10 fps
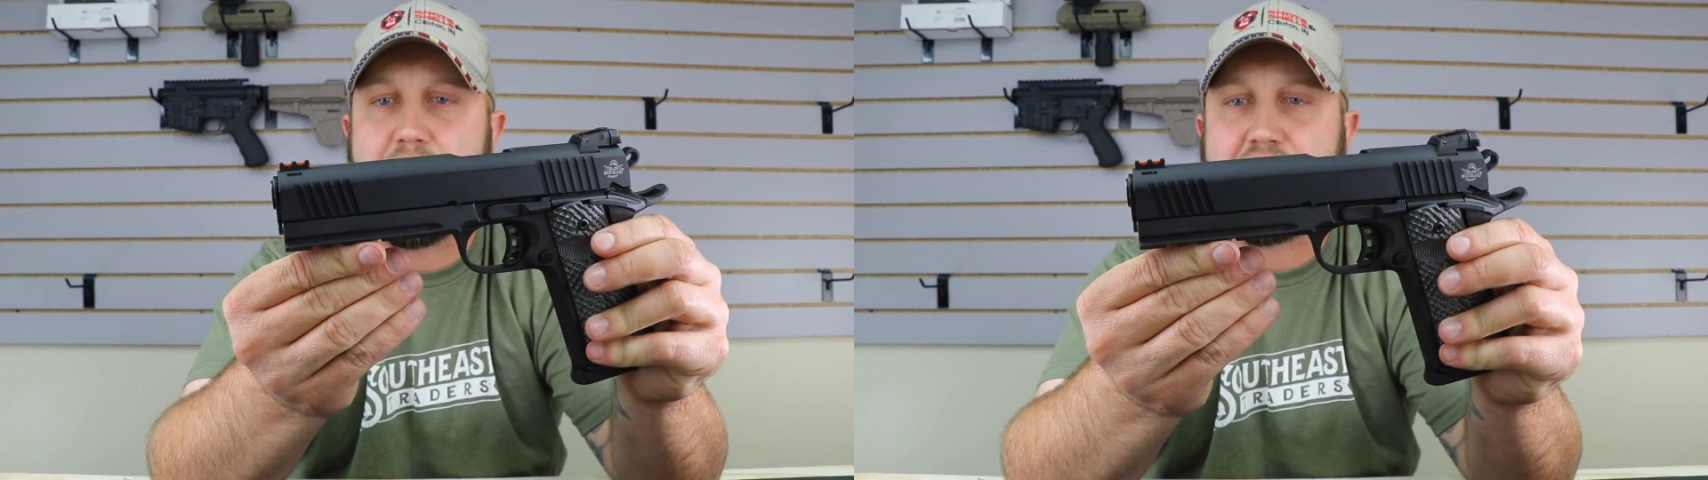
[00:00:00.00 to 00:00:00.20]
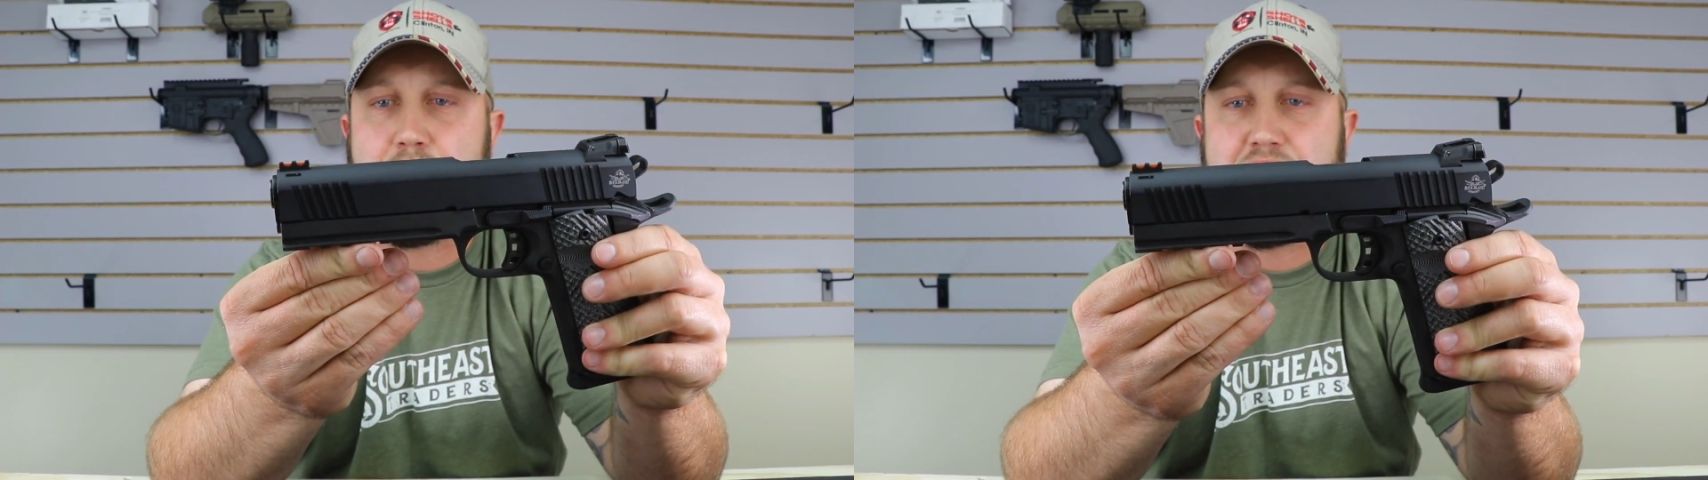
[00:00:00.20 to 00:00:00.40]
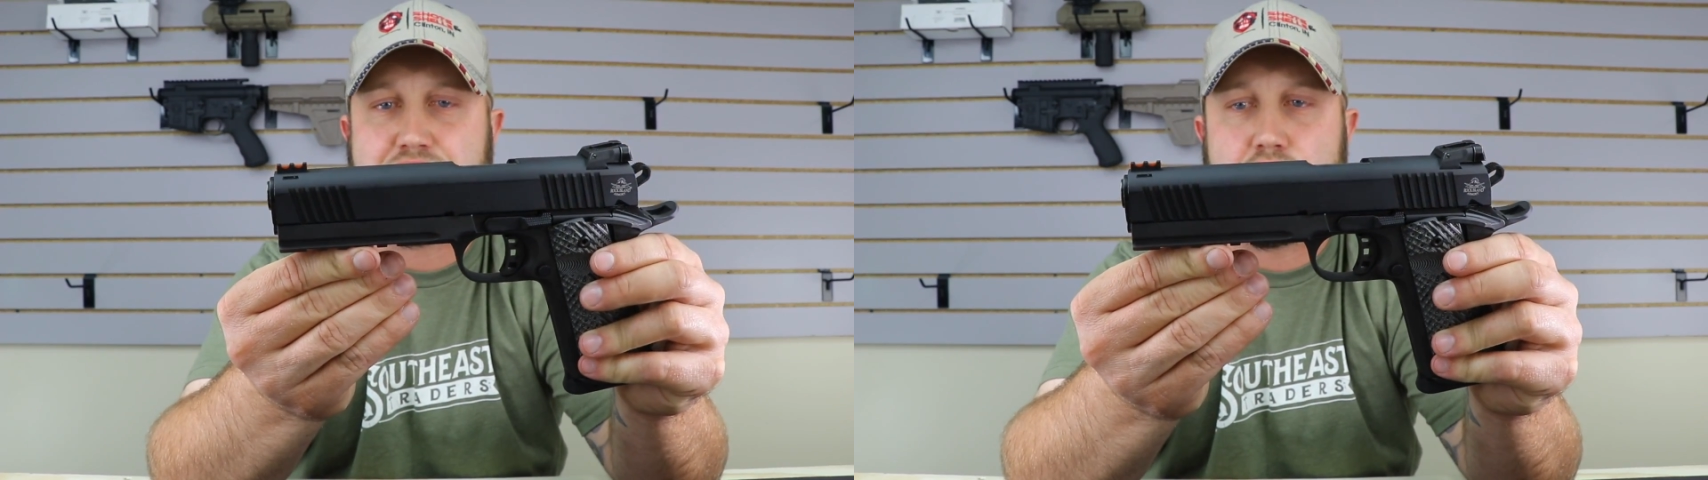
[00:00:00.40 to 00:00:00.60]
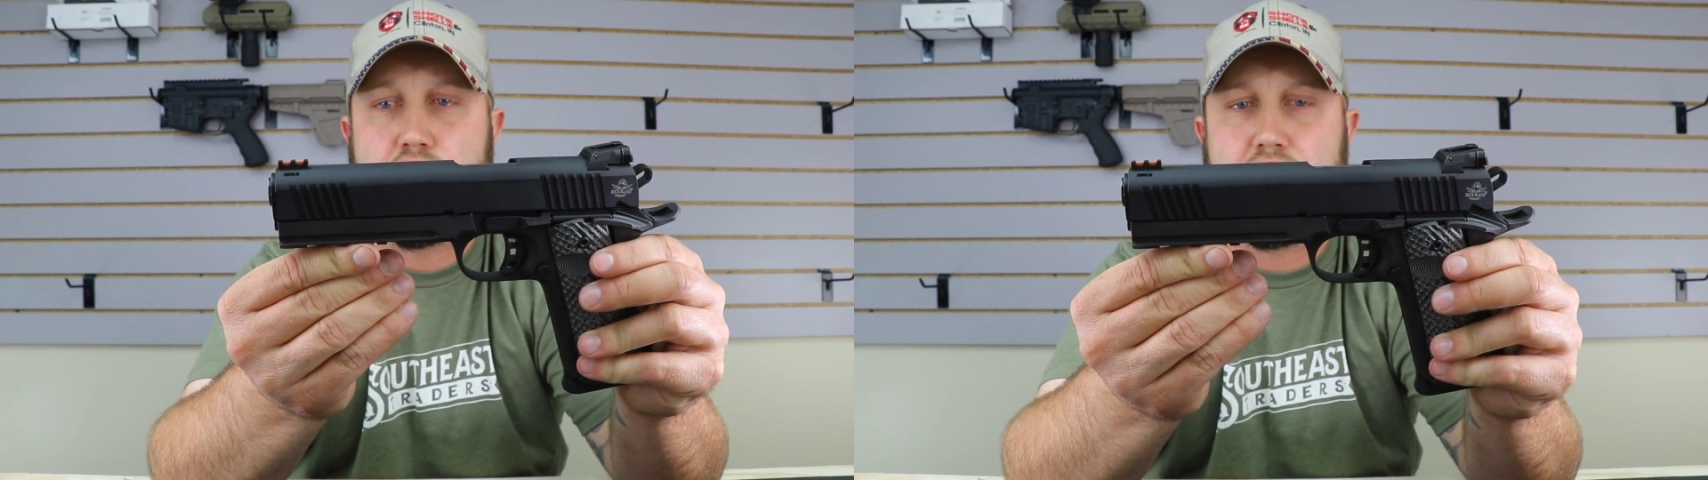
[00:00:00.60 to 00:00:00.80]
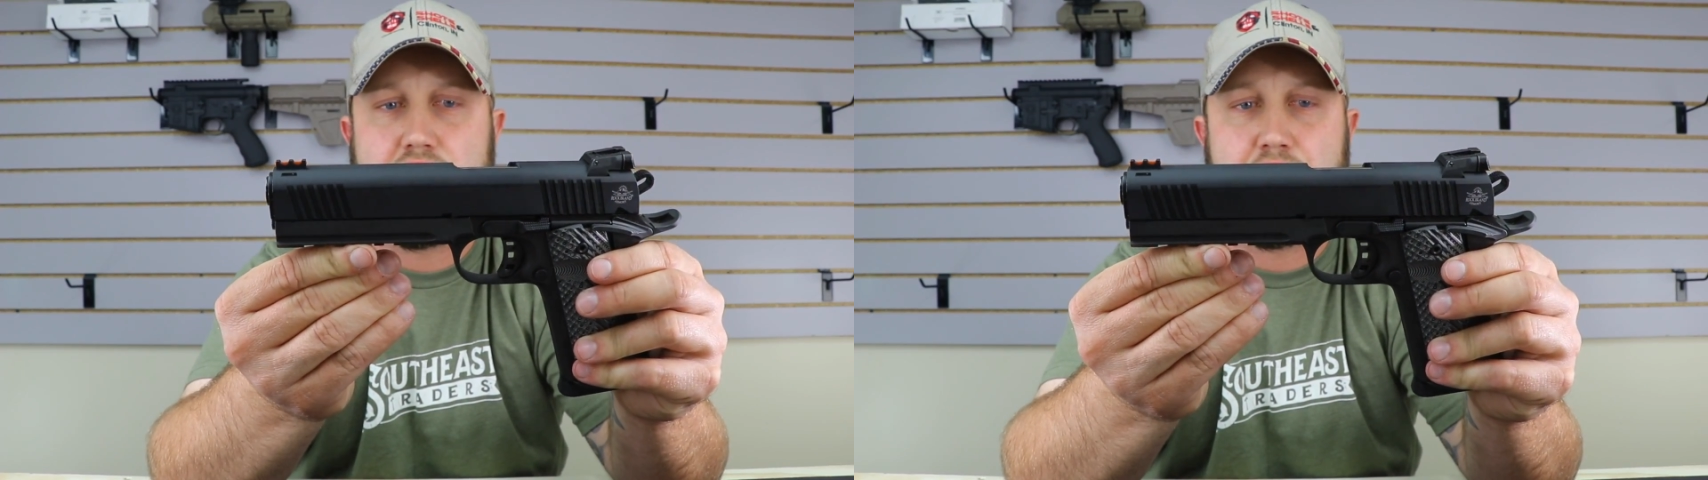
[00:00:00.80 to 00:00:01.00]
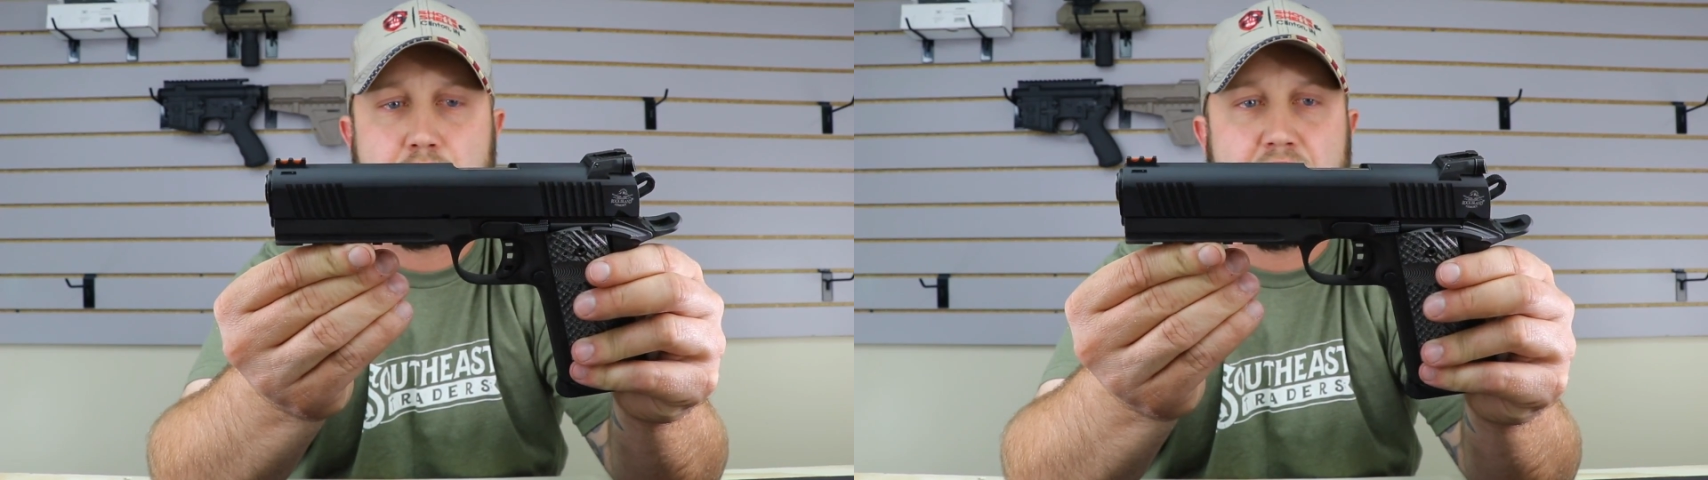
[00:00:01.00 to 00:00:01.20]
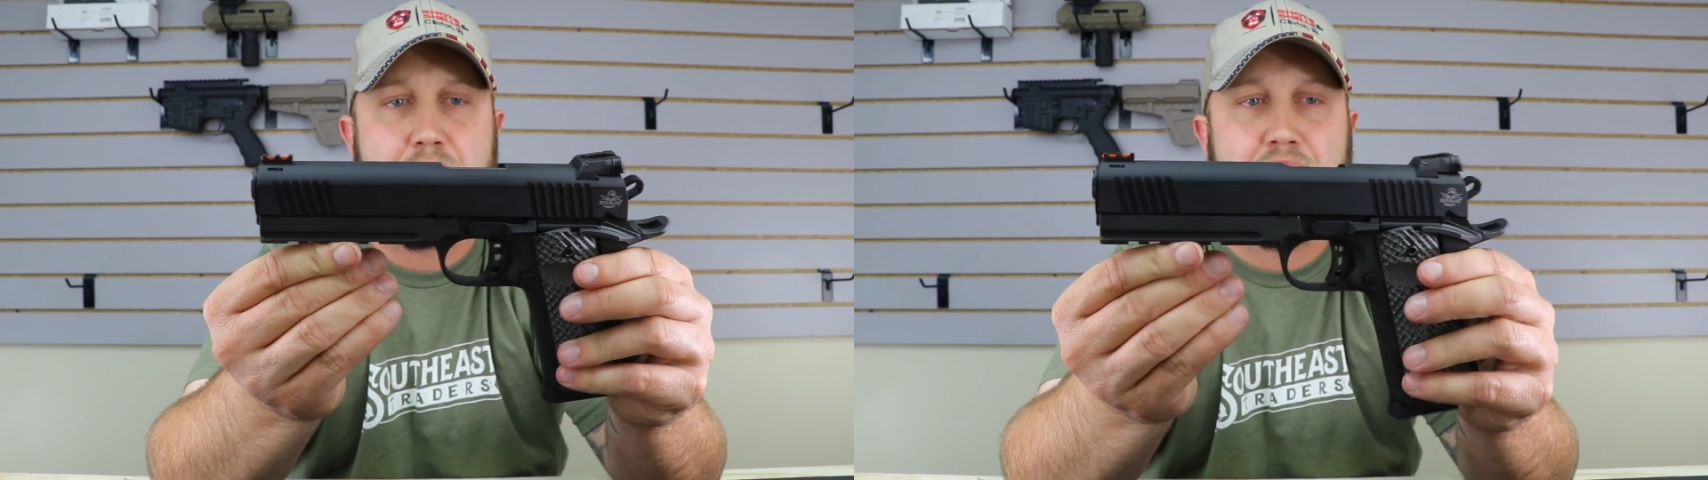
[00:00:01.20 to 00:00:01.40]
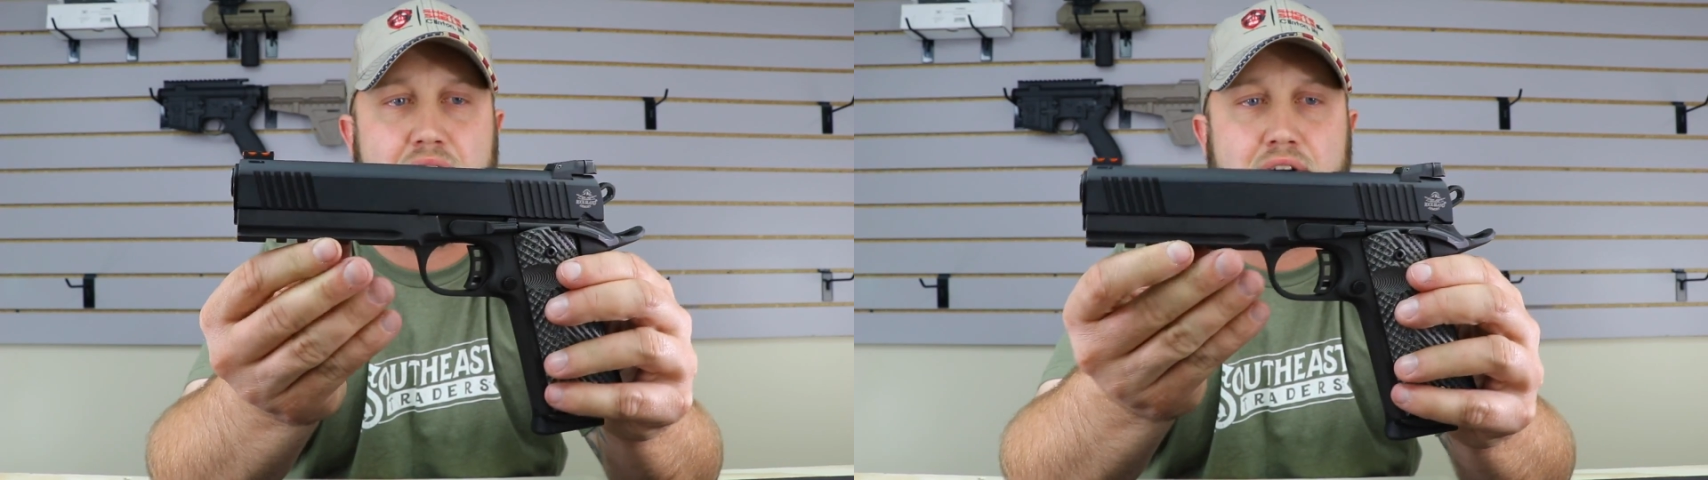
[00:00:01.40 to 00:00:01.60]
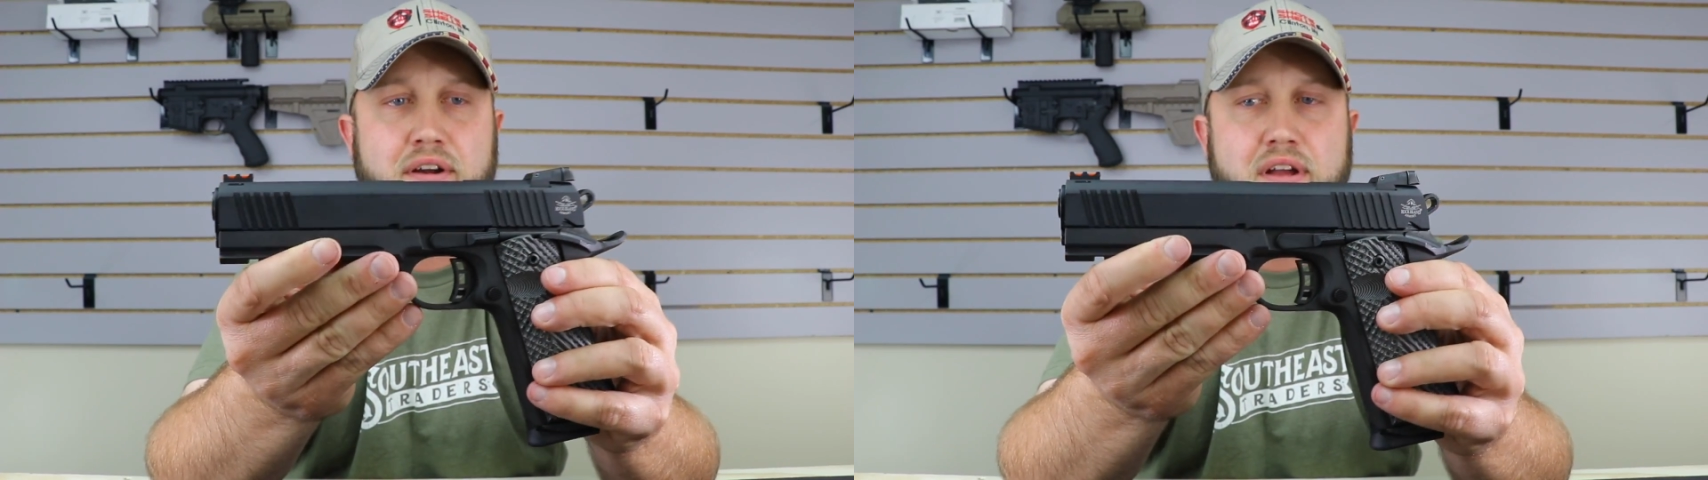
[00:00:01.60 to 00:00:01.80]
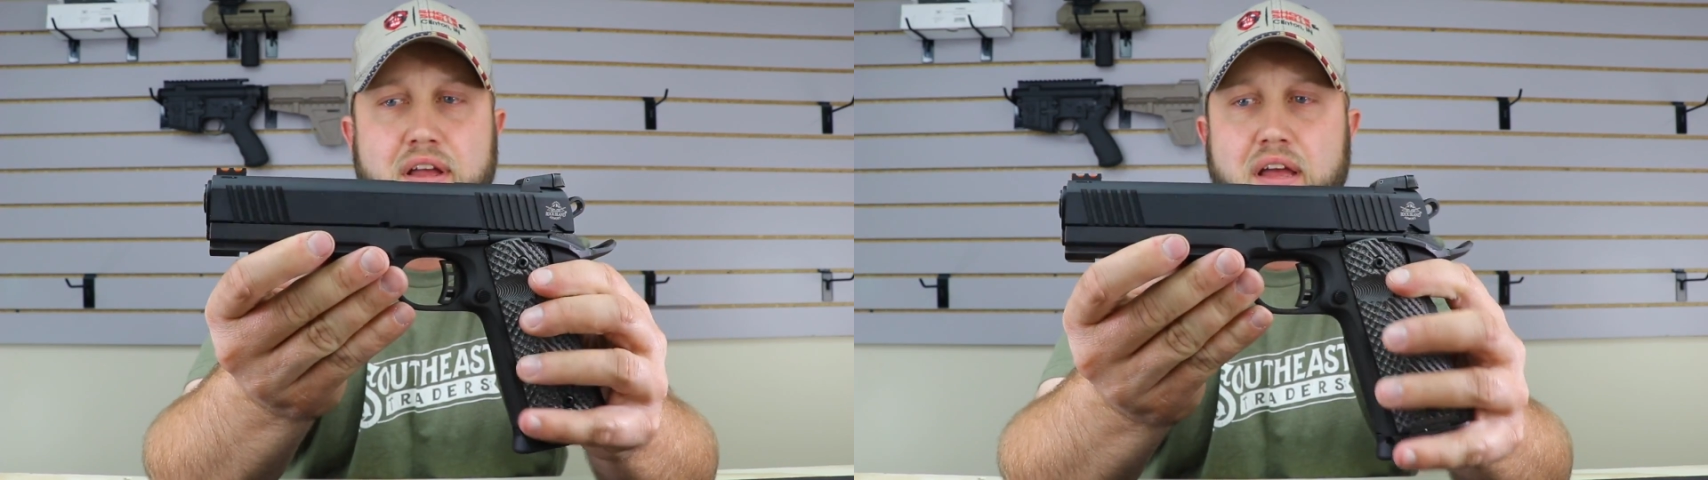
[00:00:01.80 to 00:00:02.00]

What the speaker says: make the pistol look a little bit better.